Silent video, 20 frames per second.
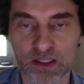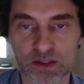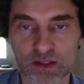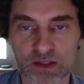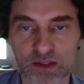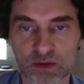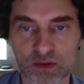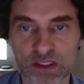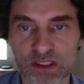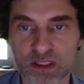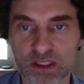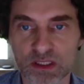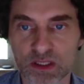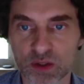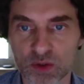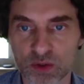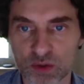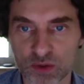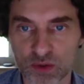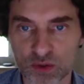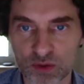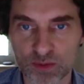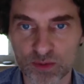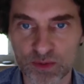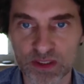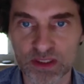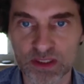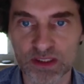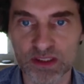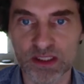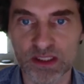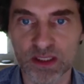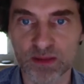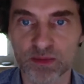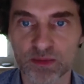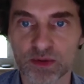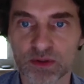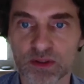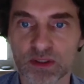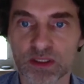So this could be an
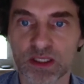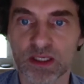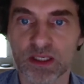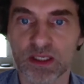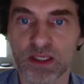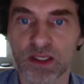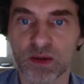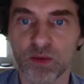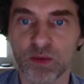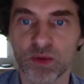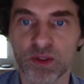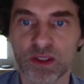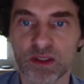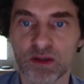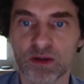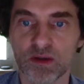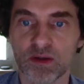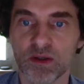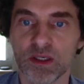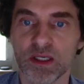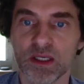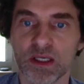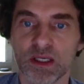example where